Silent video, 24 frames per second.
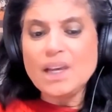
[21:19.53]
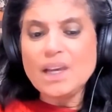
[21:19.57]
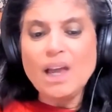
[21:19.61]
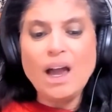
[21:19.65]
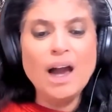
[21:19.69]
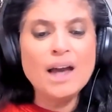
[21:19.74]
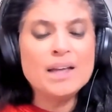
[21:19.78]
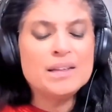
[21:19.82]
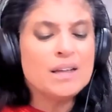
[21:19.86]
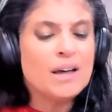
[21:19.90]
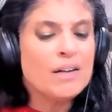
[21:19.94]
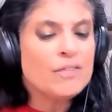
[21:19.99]

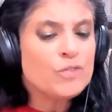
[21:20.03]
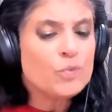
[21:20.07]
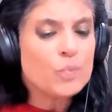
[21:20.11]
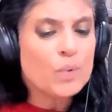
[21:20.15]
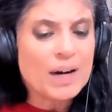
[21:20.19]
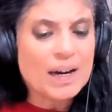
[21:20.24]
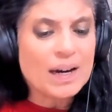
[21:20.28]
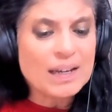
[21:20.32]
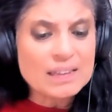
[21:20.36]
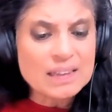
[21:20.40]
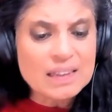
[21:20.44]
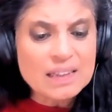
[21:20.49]
I loved where
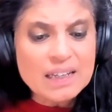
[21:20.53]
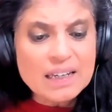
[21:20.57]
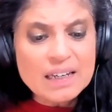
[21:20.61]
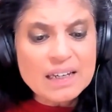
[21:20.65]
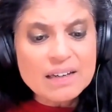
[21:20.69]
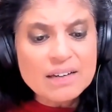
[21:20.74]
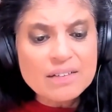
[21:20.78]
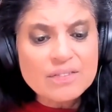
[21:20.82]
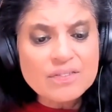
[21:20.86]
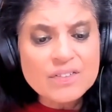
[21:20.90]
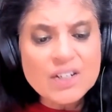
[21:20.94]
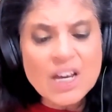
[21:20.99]
I
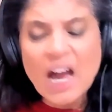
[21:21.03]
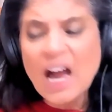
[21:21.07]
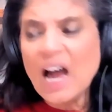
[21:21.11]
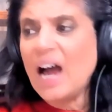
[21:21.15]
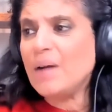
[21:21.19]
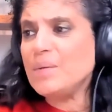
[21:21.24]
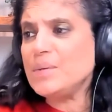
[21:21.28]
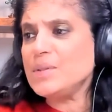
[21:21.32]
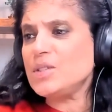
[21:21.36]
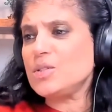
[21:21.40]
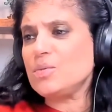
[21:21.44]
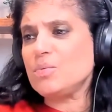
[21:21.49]
lived.
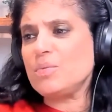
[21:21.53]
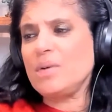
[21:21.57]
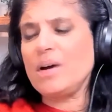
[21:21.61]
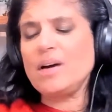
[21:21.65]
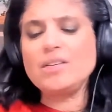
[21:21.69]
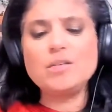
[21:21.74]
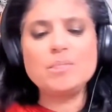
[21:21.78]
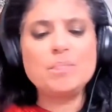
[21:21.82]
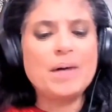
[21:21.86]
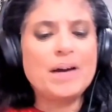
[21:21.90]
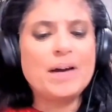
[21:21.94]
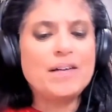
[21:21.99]
I was
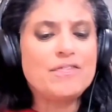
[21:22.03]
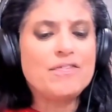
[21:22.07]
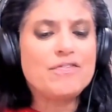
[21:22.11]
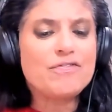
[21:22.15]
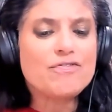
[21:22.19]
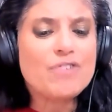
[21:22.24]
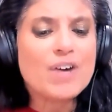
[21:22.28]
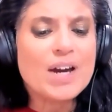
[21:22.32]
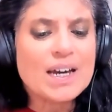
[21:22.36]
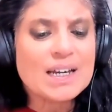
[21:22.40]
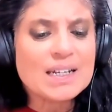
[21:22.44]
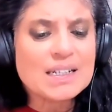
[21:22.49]
surrounded by
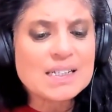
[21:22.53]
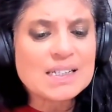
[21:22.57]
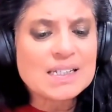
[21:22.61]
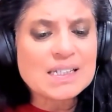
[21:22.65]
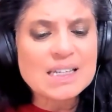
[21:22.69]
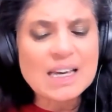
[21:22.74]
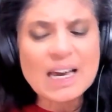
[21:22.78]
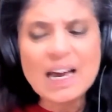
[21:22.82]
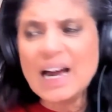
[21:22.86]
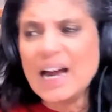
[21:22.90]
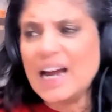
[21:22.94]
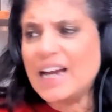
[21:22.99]
friends.
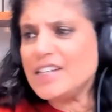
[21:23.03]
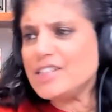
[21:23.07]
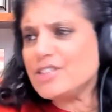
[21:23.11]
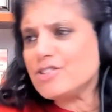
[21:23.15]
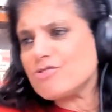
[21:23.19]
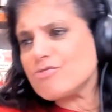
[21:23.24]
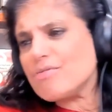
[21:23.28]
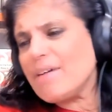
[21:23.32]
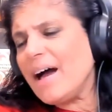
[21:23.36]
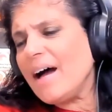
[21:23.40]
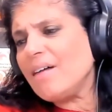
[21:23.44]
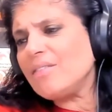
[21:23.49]
I
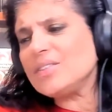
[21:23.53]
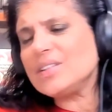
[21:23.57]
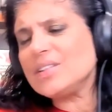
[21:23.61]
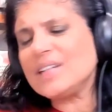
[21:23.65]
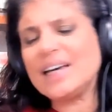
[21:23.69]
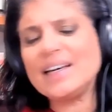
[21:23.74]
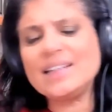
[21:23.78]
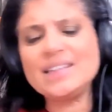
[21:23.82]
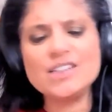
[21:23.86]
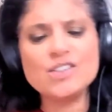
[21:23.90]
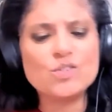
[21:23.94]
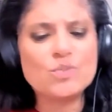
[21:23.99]
traveled. I
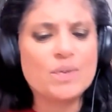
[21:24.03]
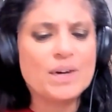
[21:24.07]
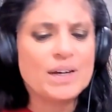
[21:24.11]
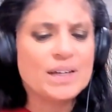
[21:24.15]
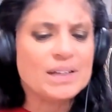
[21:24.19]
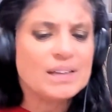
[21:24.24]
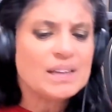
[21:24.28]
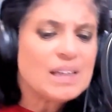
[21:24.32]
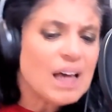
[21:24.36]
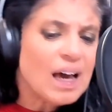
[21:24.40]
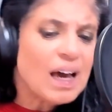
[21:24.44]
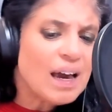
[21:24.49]
had this
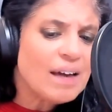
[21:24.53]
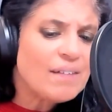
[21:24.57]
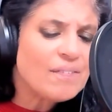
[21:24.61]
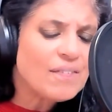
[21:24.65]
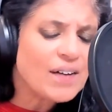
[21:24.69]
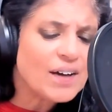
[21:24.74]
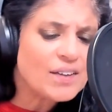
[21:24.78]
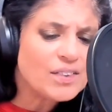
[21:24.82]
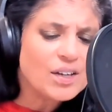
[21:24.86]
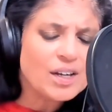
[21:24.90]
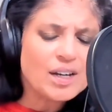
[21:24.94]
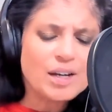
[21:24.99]
great life.
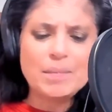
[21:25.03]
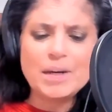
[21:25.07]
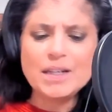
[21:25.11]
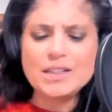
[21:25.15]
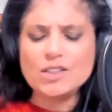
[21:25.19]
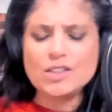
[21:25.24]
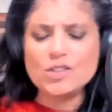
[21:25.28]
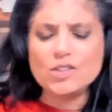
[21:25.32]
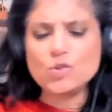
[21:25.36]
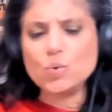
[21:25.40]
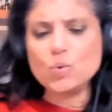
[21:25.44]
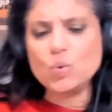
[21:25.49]
I thought I met
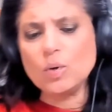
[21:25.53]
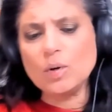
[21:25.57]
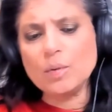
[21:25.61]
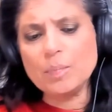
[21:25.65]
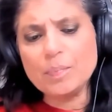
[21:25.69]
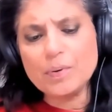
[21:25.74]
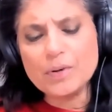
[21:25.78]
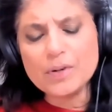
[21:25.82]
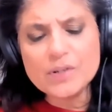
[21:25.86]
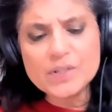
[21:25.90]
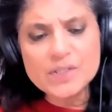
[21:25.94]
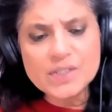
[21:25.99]
this cool
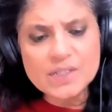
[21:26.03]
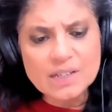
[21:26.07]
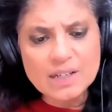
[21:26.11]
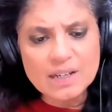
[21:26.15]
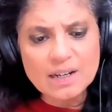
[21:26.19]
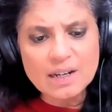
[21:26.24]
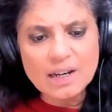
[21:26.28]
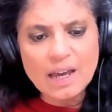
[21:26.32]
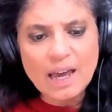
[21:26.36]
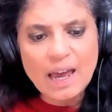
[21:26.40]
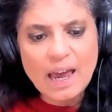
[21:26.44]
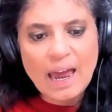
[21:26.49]

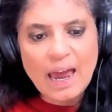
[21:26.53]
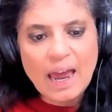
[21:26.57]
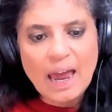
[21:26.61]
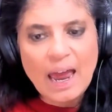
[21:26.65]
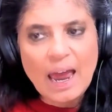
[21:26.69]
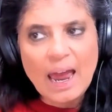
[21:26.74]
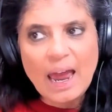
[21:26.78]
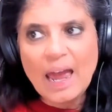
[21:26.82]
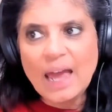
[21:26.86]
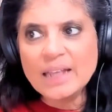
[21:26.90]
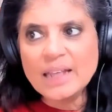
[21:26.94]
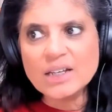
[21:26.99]
person.
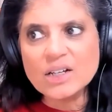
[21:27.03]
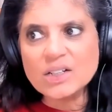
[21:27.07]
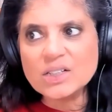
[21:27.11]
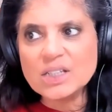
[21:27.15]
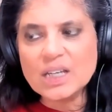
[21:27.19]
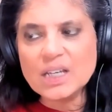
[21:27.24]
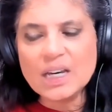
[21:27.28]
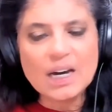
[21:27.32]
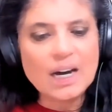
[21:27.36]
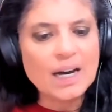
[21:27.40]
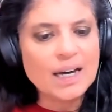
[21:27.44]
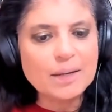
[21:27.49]
And they'll
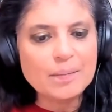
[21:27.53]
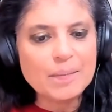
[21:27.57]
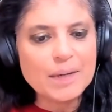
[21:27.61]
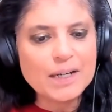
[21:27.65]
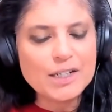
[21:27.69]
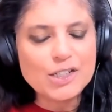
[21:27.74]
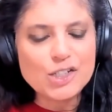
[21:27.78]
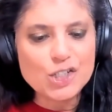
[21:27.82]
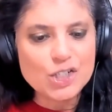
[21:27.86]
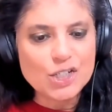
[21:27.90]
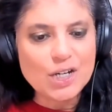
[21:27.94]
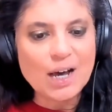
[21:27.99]
say, I am
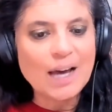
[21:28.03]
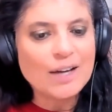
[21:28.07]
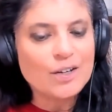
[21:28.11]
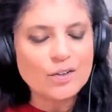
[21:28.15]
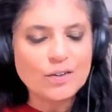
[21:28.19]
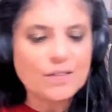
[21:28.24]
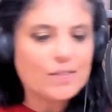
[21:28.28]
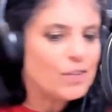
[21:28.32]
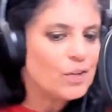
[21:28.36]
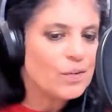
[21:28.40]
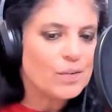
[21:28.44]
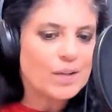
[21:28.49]
I
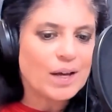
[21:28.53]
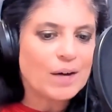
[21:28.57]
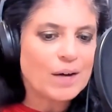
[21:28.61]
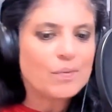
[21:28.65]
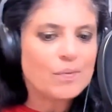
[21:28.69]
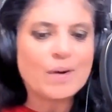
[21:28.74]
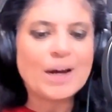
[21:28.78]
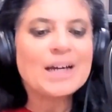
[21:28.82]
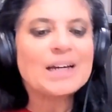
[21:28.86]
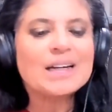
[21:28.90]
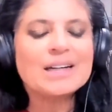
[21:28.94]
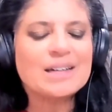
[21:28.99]
don't even know, I
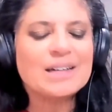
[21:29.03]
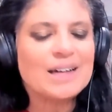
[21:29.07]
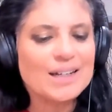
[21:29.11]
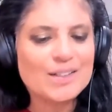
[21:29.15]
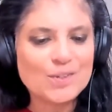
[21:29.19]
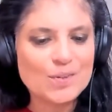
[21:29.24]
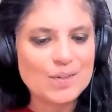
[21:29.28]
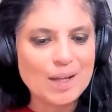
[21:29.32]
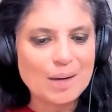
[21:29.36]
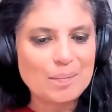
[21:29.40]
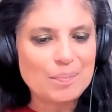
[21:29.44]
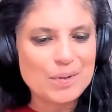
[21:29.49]
recognize
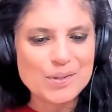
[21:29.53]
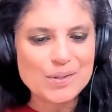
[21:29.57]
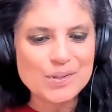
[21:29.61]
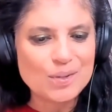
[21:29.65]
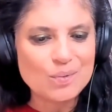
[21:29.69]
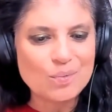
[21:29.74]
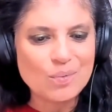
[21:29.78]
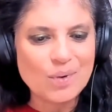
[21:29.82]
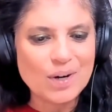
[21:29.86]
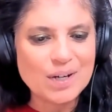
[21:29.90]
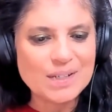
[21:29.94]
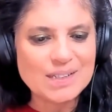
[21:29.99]
who that
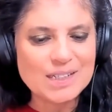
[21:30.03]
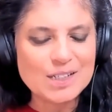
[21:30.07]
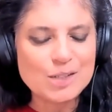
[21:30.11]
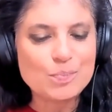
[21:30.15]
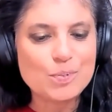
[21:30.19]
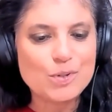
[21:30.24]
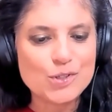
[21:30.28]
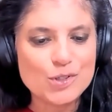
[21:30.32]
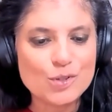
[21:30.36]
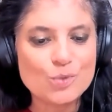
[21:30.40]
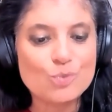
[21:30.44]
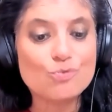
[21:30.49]
person was. This
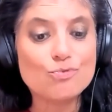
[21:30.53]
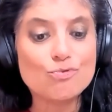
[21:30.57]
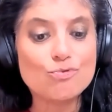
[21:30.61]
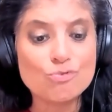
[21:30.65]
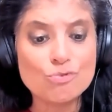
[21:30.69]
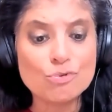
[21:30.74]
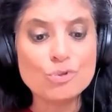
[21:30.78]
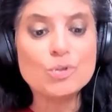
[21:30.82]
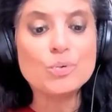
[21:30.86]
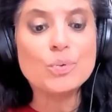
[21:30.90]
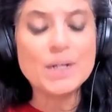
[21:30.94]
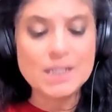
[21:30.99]
person
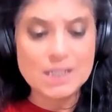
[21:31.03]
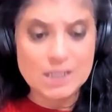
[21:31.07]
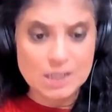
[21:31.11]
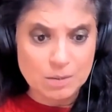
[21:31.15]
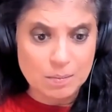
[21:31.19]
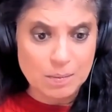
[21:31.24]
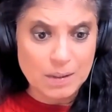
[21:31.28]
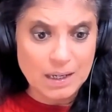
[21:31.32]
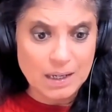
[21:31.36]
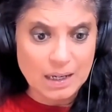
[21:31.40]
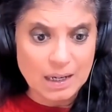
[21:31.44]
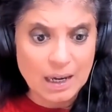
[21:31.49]
ruined
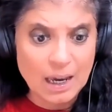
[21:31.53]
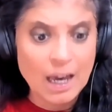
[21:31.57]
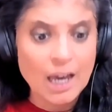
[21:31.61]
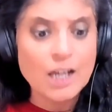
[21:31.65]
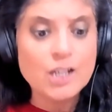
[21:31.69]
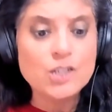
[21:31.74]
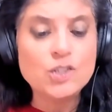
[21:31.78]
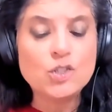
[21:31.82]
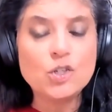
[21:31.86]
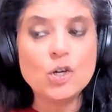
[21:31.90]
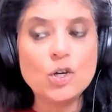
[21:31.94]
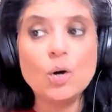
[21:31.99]
me.
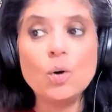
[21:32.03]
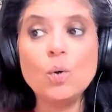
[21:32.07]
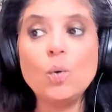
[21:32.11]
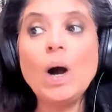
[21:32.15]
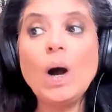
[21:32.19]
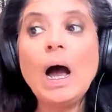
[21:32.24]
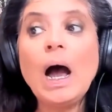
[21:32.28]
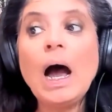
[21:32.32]
So